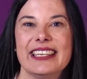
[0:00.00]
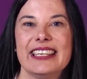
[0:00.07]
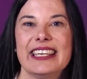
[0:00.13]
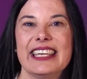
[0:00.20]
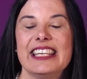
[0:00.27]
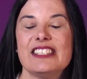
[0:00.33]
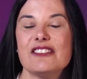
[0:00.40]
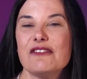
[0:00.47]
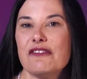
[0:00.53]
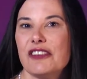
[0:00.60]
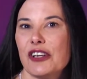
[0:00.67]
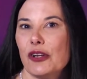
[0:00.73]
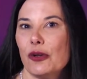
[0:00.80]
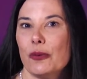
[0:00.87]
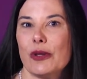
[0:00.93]
It's
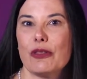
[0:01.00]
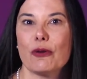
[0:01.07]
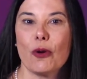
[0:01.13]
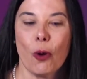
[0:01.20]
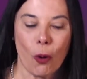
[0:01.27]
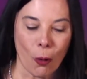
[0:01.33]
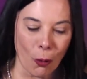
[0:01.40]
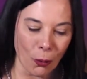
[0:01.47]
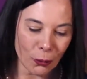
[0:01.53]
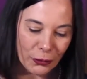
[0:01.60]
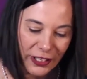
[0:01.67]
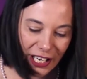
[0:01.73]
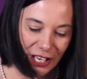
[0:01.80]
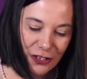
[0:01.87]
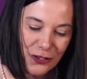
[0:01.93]
filled with gold
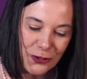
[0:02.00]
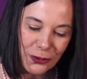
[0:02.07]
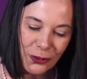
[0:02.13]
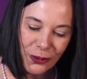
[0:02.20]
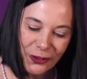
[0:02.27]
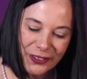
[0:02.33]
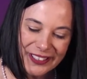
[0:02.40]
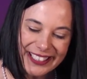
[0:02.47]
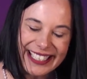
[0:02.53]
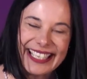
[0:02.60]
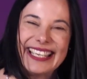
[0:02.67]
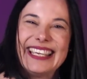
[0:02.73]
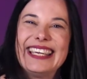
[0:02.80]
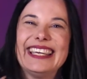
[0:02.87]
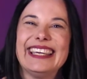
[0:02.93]
and jewels.
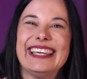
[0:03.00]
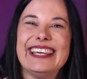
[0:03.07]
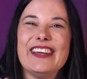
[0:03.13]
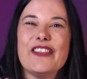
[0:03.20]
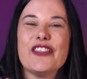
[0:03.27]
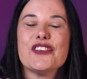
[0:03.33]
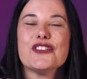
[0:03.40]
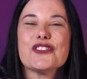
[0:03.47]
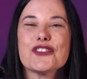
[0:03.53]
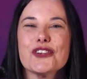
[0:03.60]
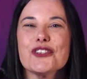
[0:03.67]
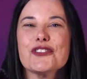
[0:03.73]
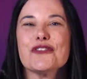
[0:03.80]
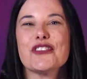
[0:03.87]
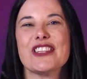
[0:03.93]
The
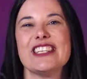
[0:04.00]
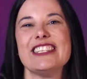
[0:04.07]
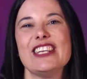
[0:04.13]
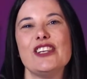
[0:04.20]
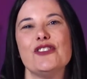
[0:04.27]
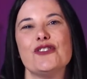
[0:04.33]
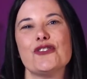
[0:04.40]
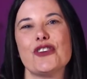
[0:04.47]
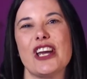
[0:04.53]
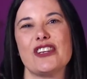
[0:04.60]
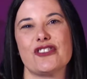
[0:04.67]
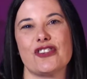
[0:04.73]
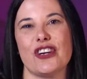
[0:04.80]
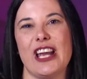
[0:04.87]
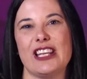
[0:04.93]
search for this hidden
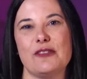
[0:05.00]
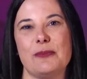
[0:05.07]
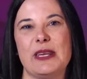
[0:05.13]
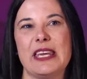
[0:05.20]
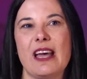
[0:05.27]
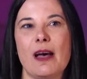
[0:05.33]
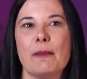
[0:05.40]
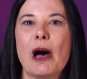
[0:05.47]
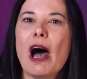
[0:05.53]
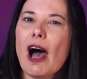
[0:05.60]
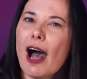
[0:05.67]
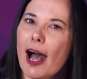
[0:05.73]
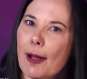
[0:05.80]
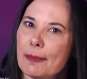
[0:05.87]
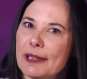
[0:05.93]
treasure has become a
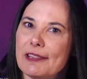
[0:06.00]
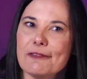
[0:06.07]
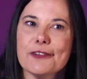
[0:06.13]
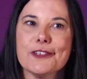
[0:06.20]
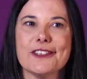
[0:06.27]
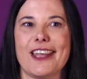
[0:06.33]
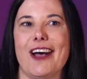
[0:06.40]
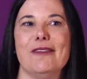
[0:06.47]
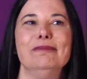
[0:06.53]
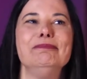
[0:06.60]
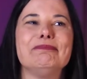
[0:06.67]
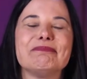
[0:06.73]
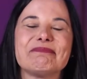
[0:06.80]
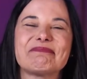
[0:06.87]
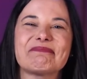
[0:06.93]
hobby for some,
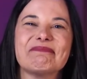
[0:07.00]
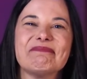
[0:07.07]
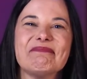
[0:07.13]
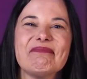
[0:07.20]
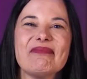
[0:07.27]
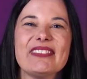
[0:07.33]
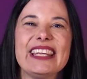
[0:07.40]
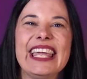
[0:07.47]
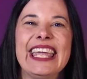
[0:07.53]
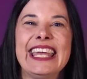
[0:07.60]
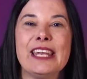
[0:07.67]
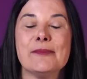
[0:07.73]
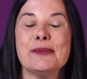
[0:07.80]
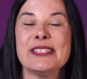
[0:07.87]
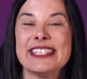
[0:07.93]
an
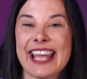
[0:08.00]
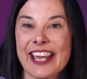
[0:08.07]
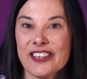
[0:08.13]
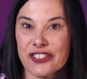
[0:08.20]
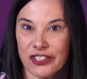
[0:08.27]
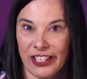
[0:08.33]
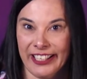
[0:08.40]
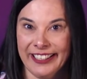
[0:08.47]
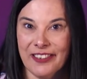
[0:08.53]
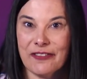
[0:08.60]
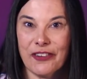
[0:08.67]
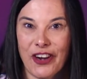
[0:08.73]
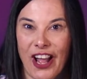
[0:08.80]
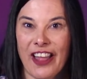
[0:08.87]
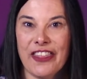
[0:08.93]
obsession
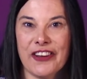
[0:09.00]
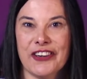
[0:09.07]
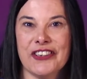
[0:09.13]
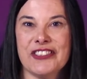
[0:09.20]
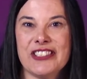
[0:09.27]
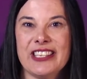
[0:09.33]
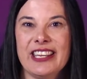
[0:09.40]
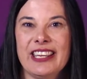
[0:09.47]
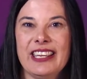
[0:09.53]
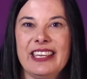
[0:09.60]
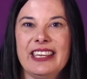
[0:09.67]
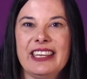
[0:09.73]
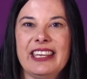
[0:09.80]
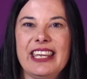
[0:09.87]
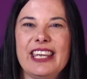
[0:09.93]
for others,
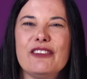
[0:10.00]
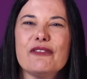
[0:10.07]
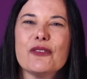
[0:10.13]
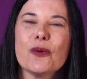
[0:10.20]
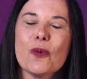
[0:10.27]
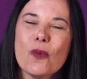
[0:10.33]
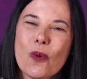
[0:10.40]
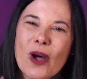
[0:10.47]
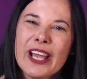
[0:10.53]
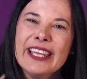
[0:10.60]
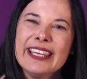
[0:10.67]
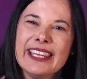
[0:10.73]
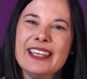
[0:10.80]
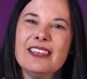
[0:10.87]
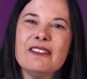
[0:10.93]
and for one
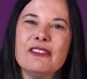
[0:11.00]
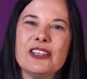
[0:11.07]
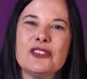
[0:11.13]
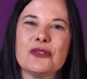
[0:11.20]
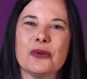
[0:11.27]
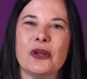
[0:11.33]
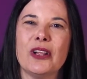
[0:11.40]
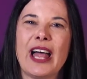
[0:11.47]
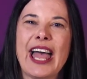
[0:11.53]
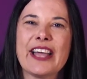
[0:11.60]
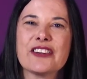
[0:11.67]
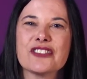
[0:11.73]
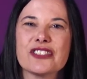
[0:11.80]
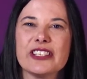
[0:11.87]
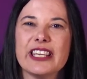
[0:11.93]
individual,
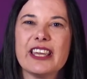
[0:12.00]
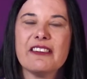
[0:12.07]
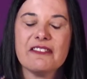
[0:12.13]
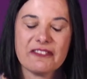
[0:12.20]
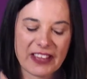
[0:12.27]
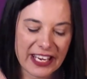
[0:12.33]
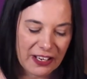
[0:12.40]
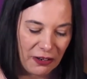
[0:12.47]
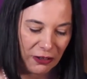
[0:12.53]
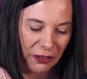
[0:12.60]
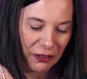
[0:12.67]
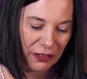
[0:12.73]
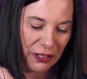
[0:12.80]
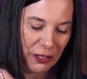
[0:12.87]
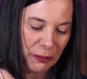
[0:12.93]
actually a fatal
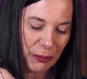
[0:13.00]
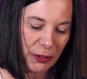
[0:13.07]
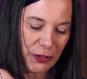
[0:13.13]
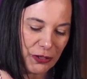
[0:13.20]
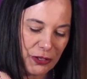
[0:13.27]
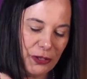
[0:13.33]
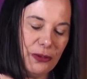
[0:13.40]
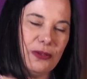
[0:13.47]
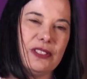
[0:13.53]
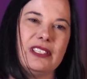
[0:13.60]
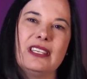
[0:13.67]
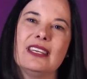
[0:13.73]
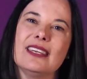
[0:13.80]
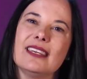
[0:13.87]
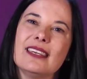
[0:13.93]
pursuit.
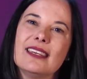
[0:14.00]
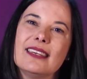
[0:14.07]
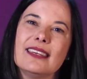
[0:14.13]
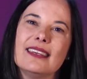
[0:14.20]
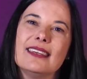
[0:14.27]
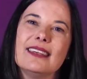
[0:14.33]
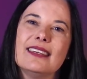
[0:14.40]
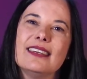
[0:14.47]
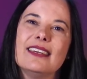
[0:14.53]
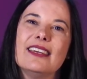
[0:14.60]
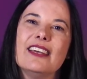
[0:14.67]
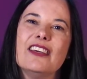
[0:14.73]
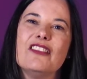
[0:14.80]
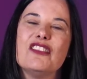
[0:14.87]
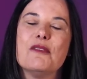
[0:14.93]
The